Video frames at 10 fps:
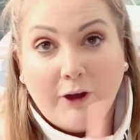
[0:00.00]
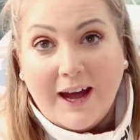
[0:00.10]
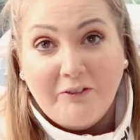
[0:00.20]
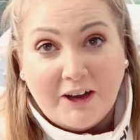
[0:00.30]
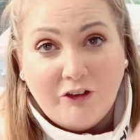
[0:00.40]
So I
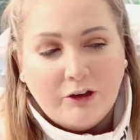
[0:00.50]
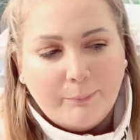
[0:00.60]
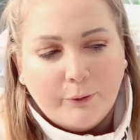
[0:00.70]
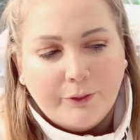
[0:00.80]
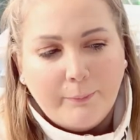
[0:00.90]
have
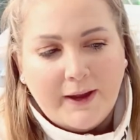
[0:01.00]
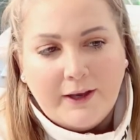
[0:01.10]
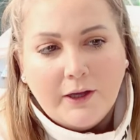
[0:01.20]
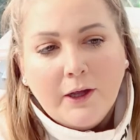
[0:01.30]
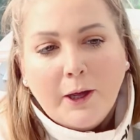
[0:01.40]
actually put them
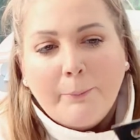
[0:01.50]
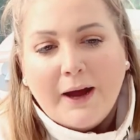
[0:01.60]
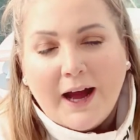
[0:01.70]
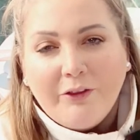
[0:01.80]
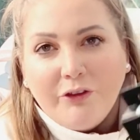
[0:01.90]
in.
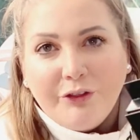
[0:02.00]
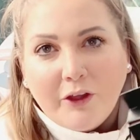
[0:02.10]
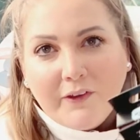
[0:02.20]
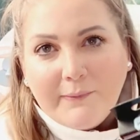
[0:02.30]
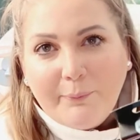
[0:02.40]
But I just
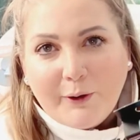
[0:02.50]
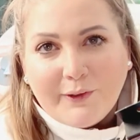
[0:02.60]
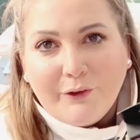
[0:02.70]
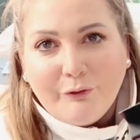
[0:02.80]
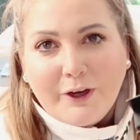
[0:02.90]
thought this
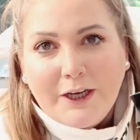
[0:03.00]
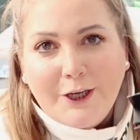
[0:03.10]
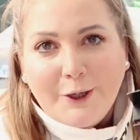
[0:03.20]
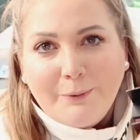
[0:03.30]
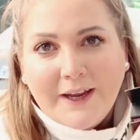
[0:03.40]
box is
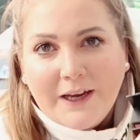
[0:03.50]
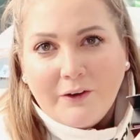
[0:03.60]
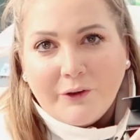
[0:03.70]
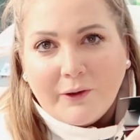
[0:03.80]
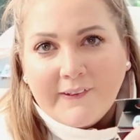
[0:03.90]
really
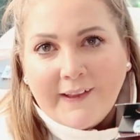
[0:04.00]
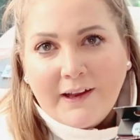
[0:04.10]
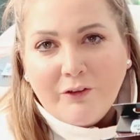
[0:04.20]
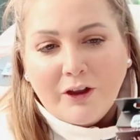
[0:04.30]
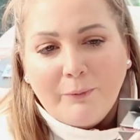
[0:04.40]
unique. So I
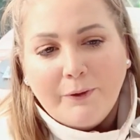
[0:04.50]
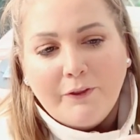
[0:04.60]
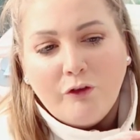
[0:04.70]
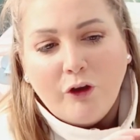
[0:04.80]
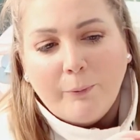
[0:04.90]
sliced
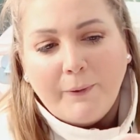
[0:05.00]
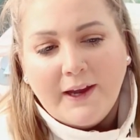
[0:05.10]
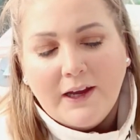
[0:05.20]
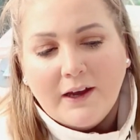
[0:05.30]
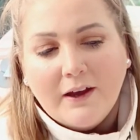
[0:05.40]
open the top
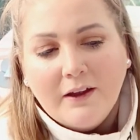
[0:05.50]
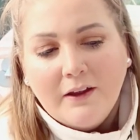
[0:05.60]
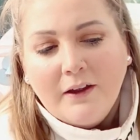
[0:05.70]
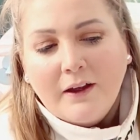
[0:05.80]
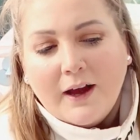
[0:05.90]
here.
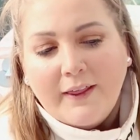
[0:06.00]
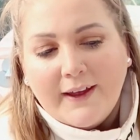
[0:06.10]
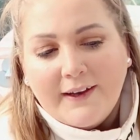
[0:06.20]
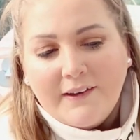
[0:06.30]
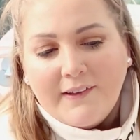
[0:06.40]
And
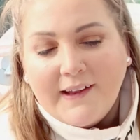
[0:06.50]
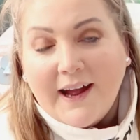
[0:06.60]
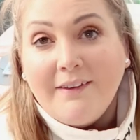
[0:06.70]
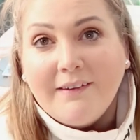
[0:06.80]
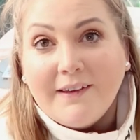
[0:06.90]
then
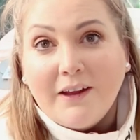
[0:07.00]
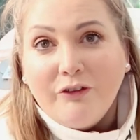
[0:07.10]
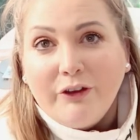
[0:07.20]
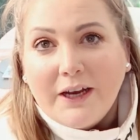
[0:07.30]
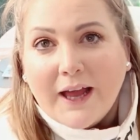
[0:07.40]
inside it's
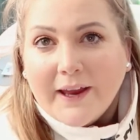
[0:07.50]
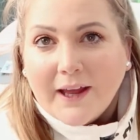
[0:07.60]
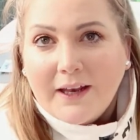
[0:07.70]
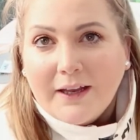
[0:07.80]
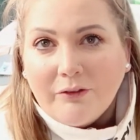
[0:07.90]
actually
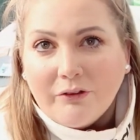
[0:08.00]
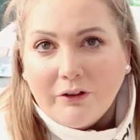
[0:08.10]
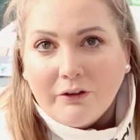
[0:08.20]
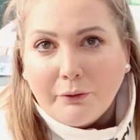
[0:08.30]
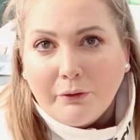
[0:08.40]
like a
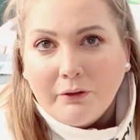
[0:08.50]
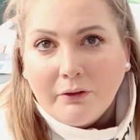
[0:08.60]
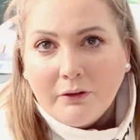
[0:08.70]
little